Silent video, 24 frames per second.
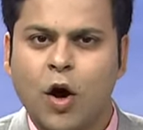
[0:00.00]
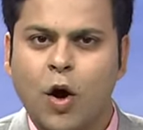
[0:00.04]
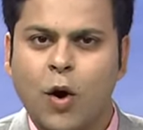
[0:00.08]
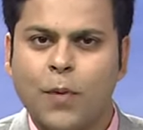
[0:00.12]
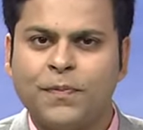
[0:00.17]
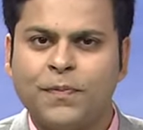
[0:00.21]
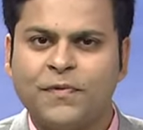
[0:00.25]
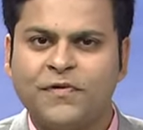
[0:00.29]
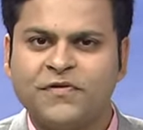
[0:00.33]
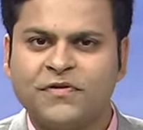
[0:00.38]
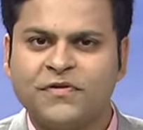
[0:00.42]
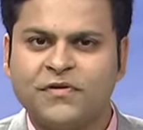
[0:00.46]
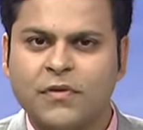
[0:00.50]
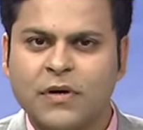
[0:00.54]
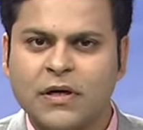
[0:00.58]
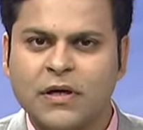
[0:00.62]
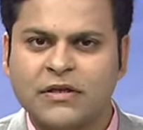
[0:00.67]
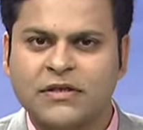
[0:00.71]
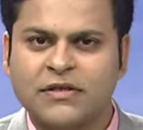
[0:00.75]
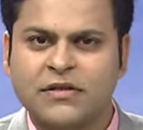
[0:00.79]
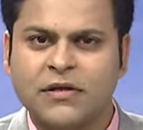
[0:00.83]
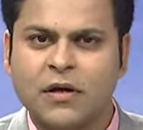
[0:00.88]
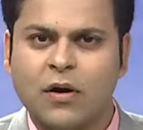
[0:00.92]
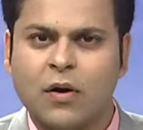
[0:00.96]

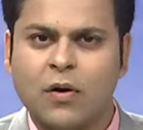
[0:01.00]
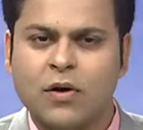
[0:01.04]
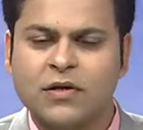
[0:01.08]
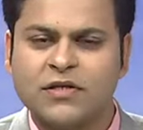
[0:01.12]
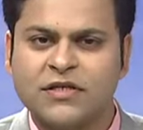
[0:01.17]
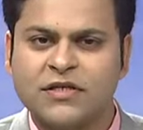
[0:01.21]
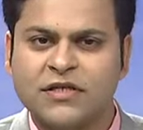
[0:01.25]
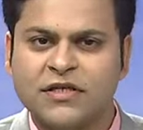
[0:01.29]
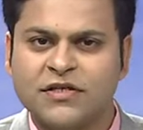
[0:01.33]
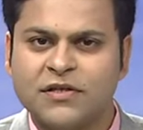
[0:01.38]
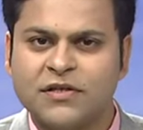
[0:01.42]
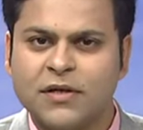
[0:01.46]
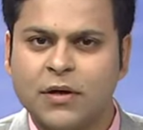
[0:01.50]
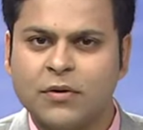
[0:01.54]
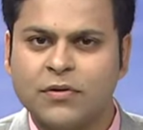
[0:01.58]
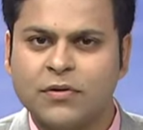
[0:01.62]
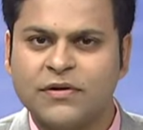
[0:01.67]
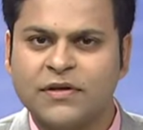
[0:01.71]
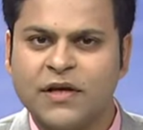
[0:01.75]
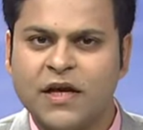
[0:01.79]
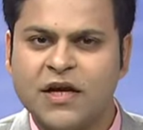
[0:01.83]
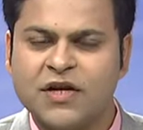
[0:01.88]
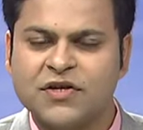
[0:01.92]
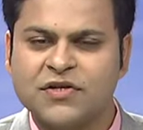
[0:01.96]
obstructs hostage
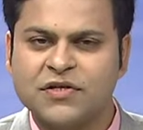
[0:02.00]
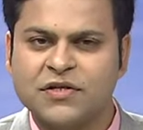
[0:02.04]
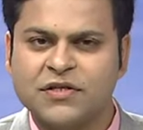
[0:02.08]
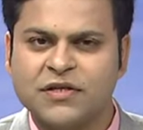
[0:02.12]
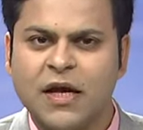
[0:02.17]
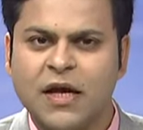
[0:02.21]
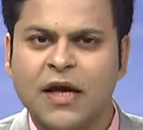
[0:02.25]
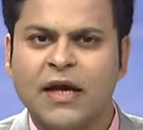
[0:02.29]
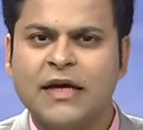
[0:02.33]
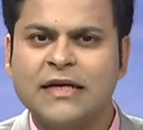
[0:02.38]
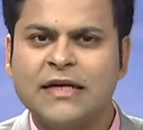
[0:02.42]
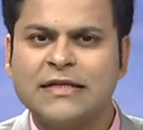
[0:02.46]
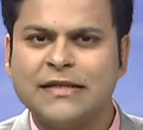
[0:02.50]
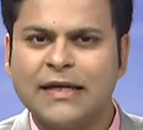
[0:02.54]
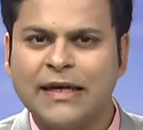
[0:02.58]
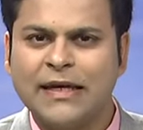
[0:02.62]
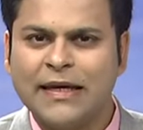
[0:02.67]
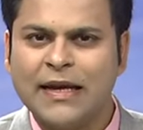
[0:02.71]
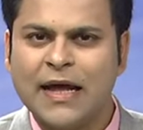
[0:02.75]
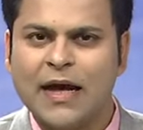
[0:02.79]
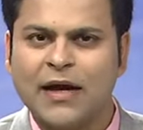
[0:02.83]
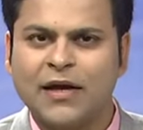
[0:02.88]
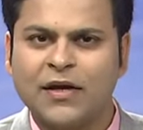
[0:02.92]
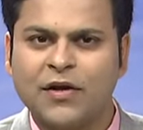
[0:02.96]
negotiations is
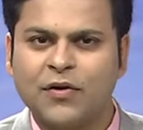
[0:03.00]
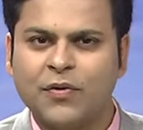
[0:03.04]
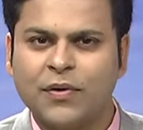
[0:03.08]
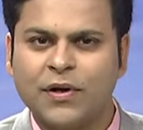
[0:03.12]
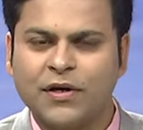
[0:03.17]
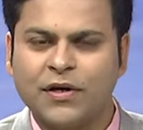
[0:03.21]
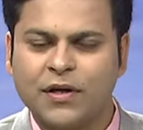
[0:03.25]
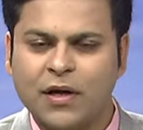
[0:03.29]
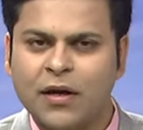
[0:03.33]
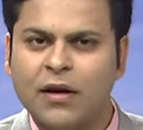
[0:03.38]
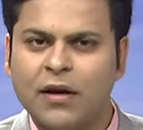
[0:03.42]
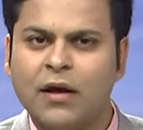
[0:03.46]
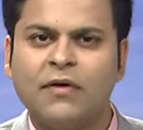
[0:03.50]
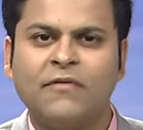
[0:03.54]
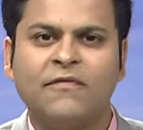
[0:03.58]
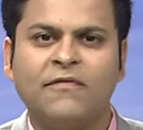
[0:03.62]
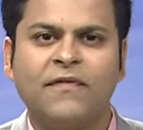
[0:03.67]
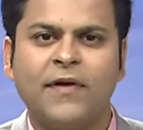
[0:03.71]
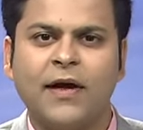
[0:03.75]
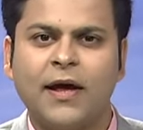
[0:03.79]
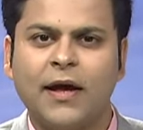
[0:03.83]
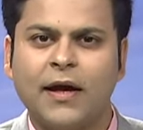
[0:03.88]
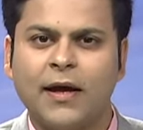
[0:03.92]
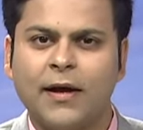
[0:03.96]
inaccurate and
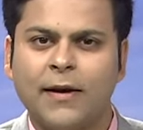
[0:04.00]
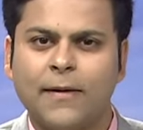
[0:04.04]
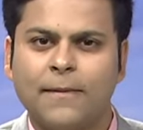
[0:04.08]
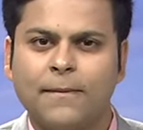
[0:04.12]
unfair.